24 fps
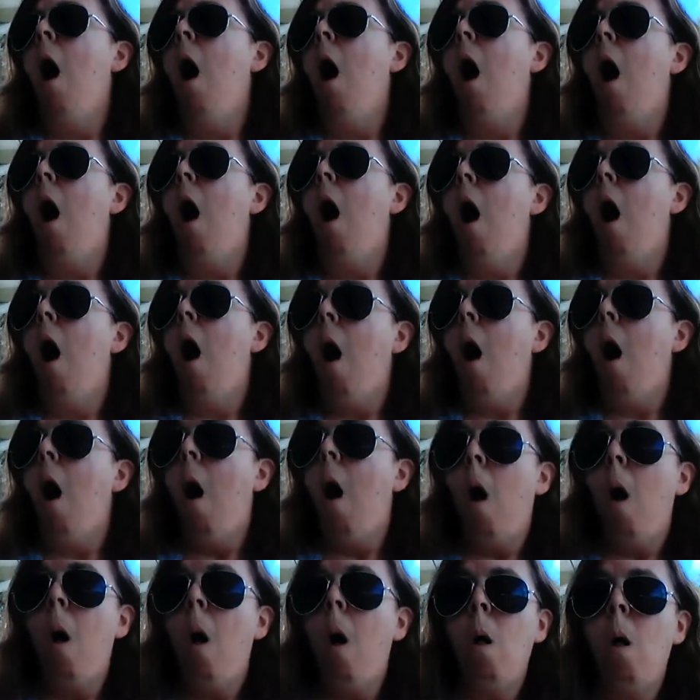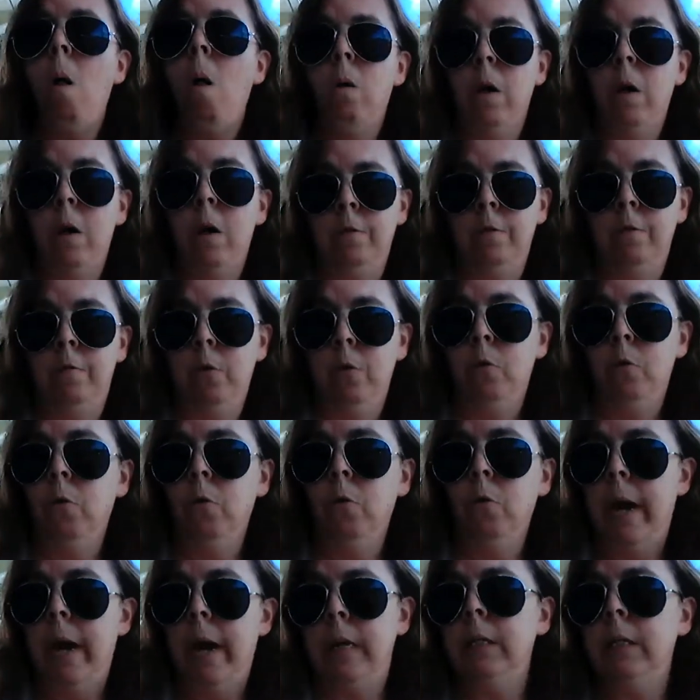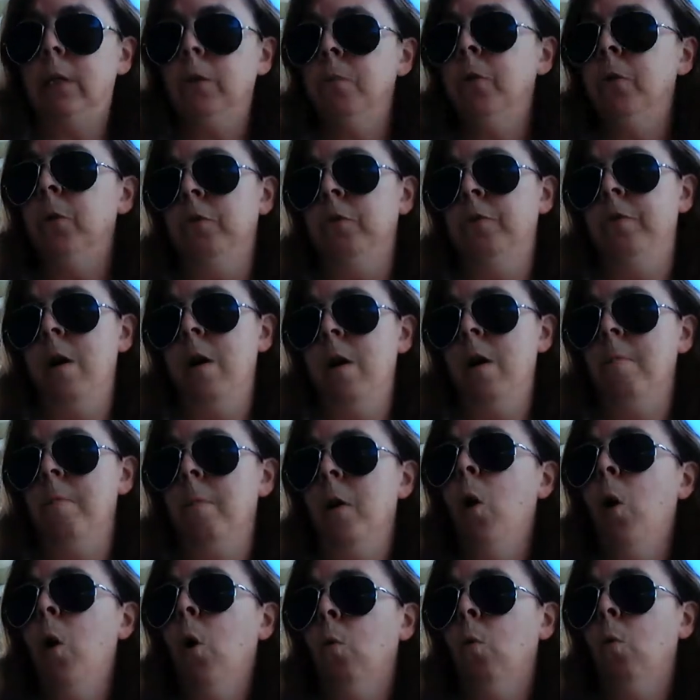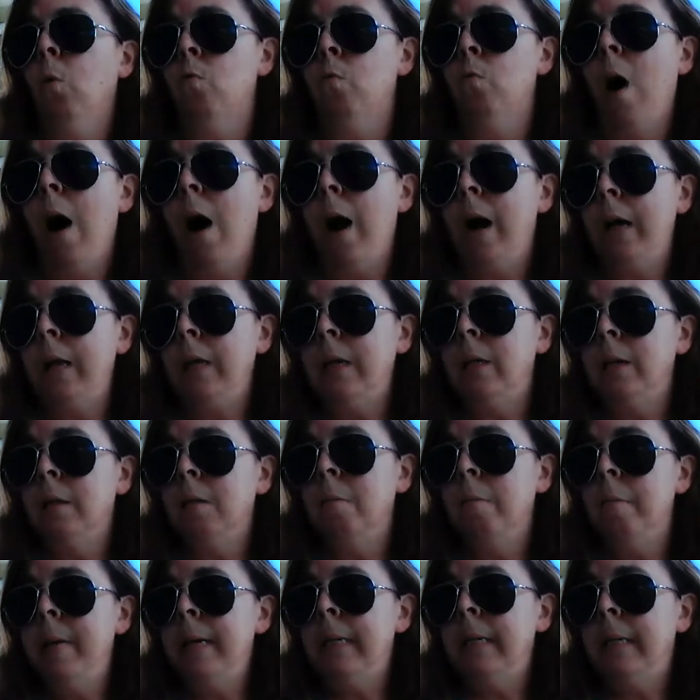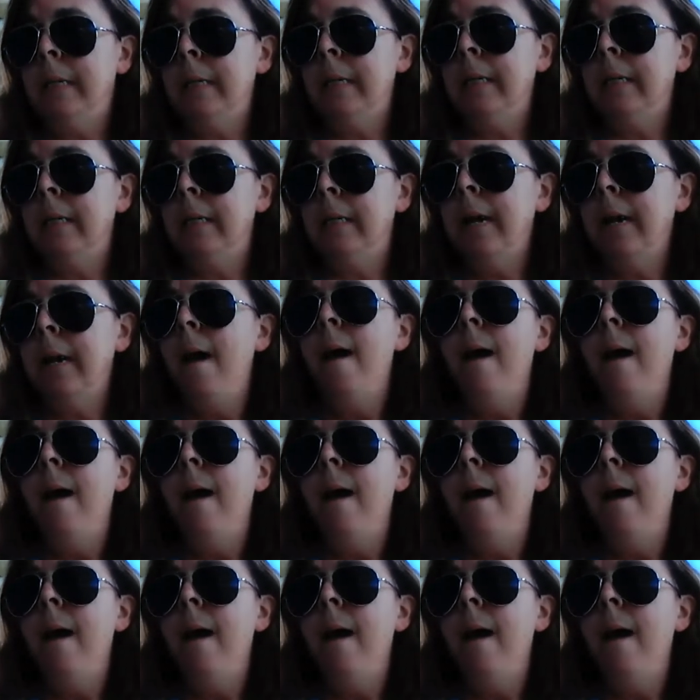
All of the grades move up, right, Mrs.?